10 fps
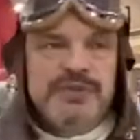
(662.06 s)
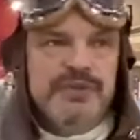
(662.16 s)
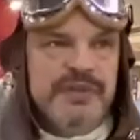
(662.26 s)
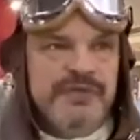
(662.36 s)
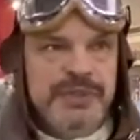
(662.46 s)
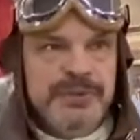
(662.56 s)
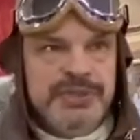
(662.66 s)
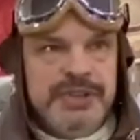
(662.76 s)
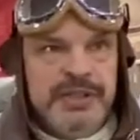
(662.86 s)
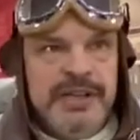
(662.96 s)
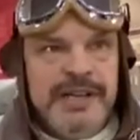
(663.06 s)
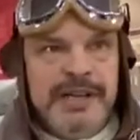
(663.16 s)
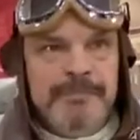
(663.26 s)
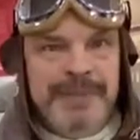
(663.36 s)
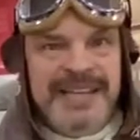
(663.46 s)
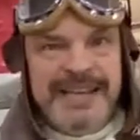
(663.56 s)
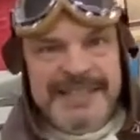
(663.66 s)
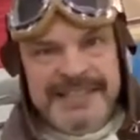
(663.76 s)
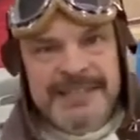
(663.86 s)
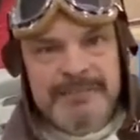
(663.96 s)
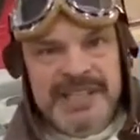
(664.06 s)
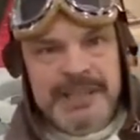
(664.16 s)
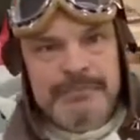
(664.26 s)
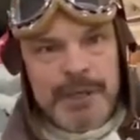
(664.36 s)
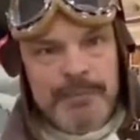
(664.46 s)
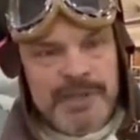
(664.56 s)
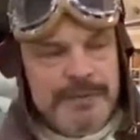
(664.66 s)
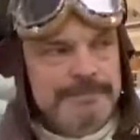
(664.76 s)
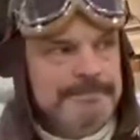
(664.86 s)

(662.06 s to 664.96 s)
for the future B-18 medium bomber.